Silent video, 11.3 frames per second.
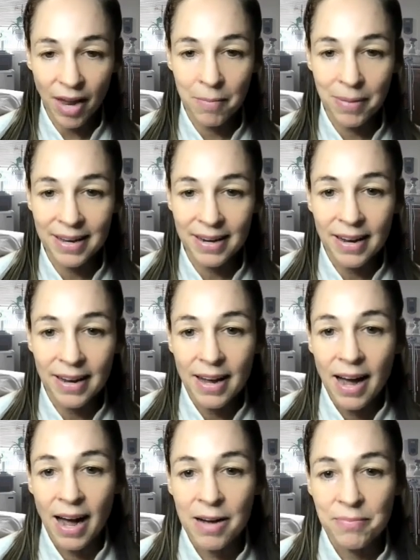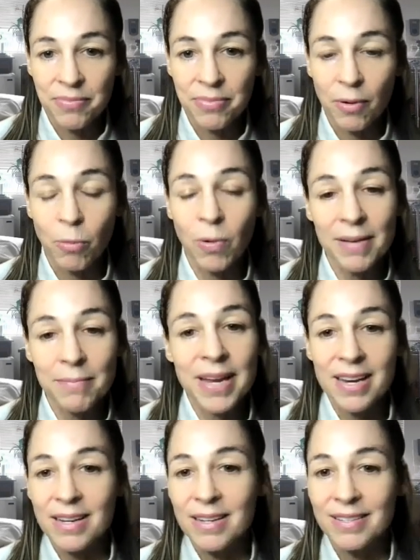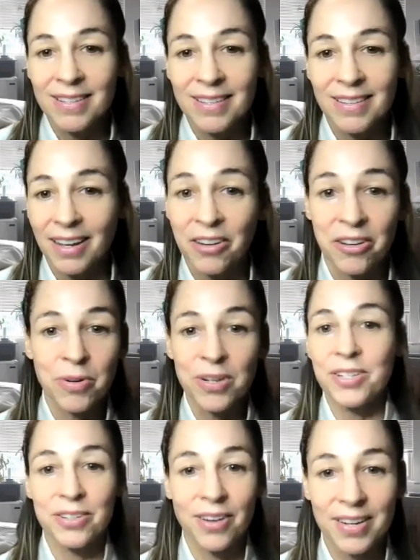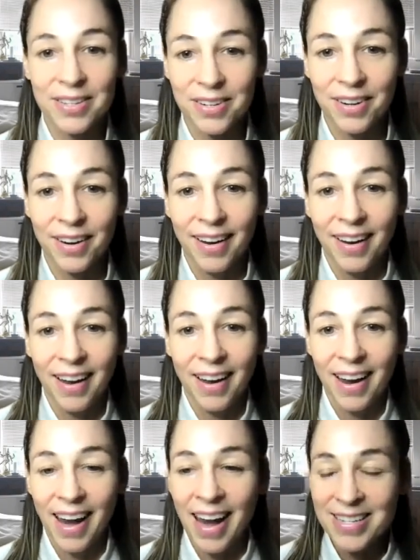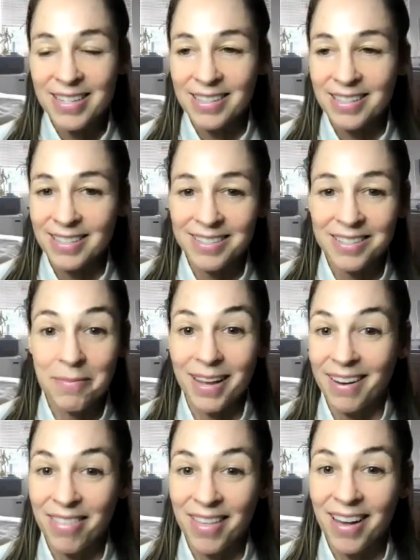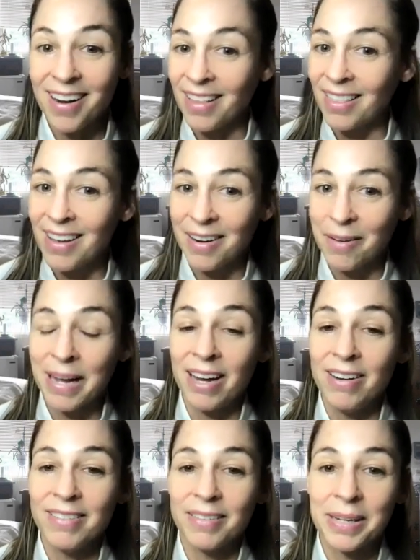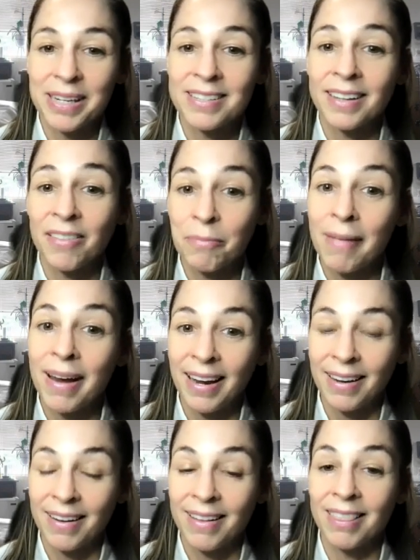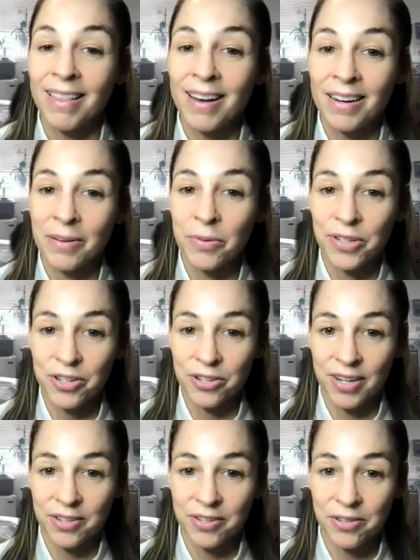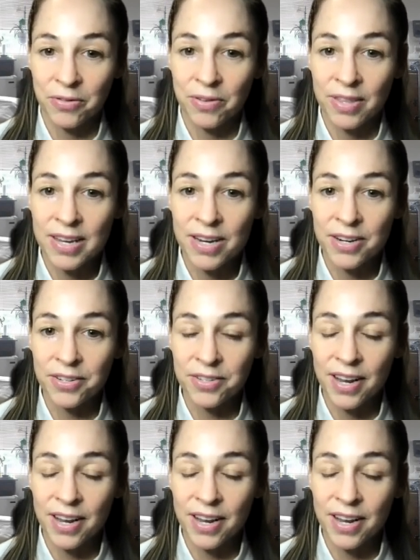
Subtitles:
But what makes a good moisturizer? And something I've thought a lot about because I've made a lot of moisturizers over the years.